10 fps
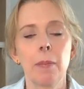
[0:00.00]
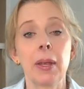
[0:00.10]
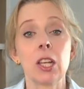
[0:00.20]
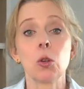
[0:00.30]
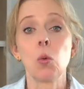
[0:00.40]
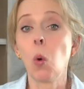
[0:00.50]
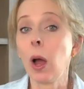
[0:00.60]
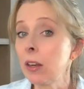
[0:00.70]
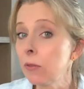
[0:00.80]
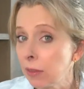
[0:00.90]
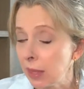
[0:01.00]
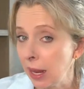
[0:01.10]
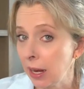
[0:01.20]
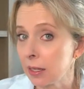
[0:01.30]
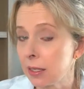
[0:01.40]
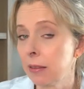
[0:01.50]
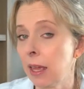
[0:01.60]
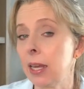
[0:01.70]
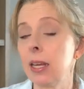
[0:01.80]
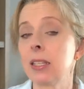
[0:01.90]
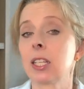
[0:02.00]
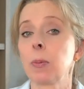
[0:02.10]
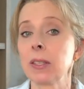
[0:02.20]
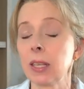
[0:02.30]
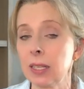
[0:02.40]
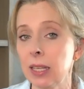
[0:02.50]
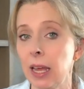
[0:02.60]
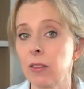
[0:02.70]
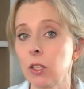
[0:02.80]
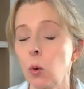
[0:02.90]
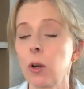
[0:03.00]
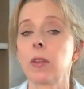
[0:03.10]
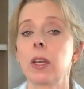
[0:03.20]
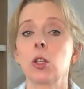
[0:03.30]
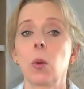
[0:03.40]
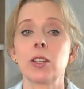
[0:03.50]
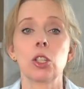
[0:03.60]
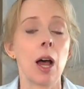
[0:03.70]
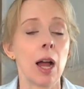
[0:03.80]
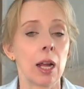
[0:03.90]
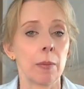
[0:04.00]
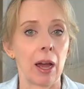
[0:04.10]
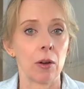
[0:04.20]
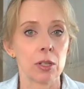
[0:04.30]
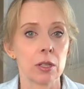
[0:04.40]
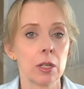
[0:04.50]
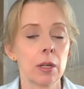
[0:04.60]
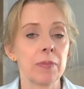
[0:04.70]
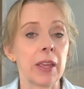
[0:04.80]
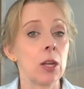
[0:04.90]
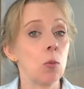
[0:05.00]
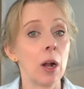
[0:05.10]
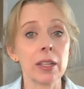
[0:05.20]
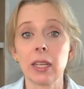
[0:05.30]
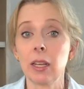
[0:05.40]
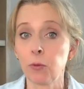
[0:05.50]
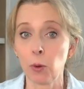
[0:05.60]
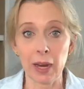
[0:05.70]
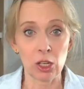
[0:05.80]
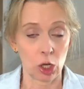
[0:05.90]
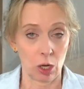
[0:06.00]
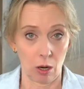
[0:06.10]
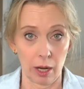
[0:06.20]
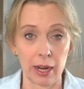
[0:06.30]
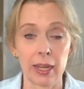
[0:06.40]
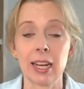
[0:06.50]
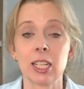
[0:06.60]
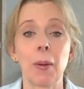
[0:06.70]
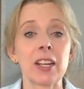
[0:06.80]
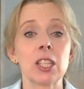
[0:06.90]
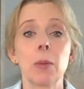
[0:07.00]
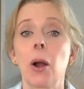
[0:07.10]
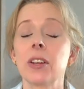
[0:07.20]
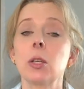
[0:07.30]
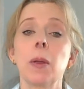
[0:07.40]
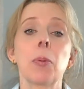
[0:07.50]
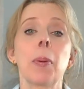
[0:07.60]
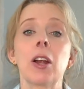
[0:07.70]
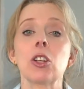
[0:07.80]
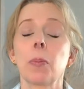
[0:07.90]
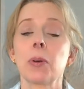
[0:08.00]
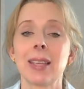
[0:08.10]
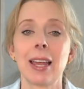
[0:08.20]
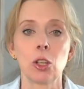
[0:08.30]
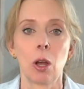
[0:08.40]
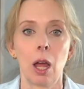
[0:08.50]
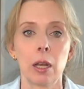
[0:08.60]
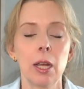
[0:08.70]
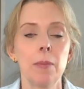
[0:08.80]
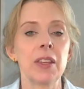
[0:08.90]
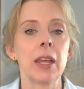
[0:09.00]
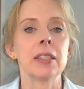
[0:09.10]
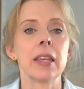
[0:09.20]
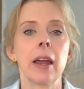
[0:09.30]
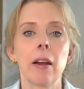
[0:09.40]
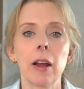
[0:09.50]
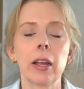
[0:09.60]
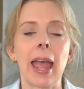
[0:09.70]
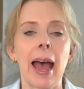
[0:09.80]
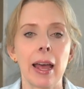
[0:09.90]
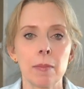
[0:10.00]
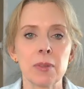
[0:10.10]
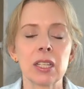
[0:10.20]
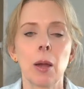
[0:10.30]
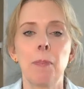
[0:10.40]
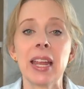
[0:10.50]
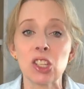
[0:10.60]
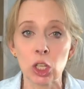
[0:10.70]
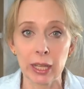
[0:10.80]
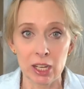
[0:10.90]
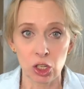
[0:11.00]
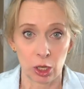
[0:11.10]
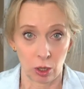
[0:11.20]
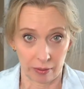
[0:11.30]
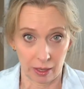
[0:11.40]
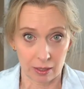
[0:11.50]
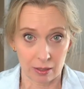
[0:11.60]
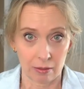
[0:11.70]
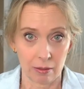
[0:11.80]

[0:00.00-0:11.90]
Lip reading: Because one of the things that he has explicitly said in this order that he's going to talk about, and he wants information on, and he expects the parties to be prepared to present on, is Eric Adams' capitulation on this.